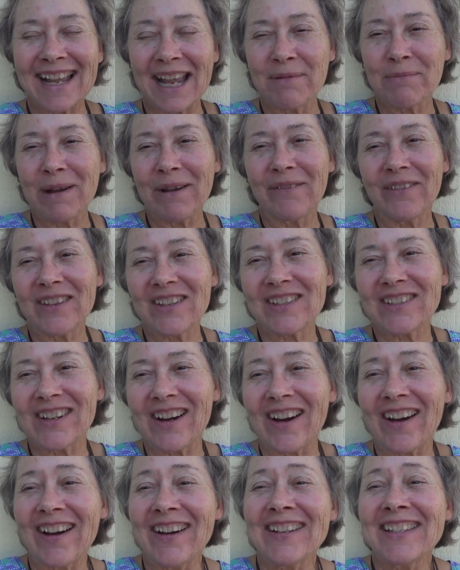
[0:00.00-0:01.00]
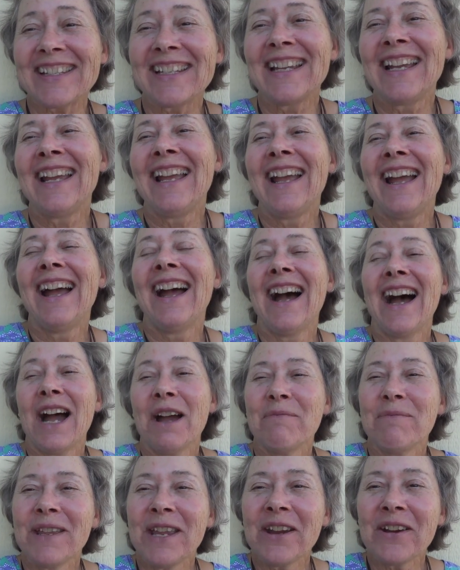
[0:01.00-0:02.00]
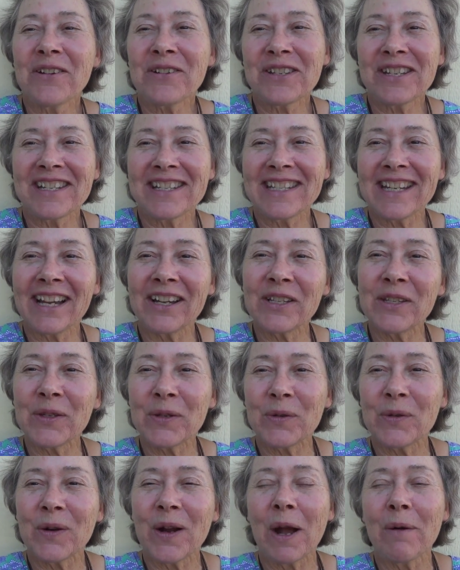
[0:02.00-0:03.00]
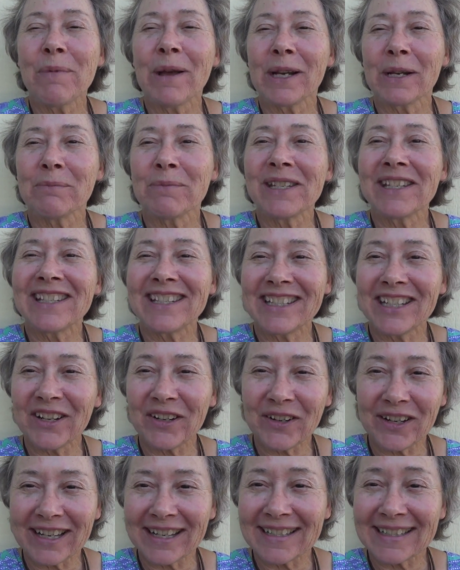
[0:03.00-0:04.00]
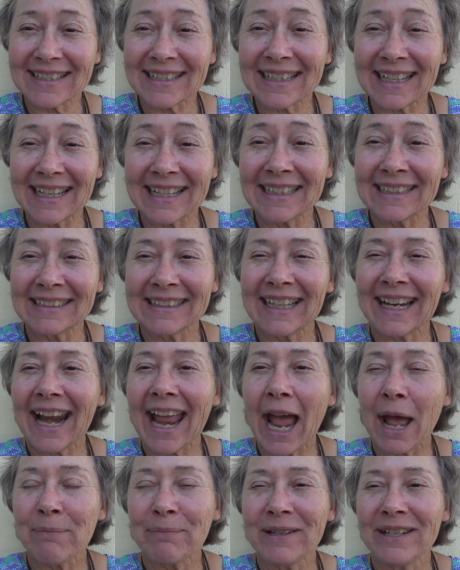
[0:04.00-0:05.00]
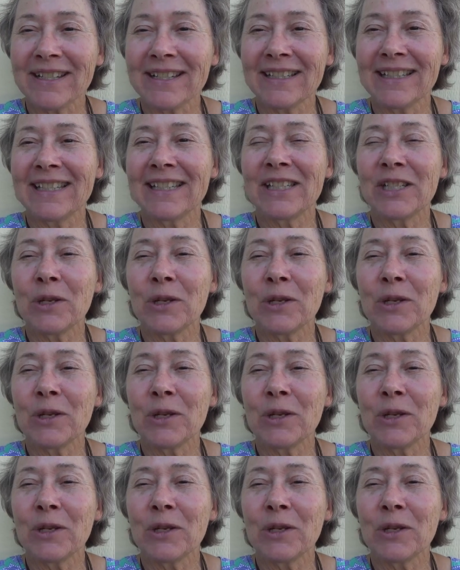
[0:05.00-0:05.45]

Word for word: I'm of the stars. I'm here to tell you about a mysterious thing that happened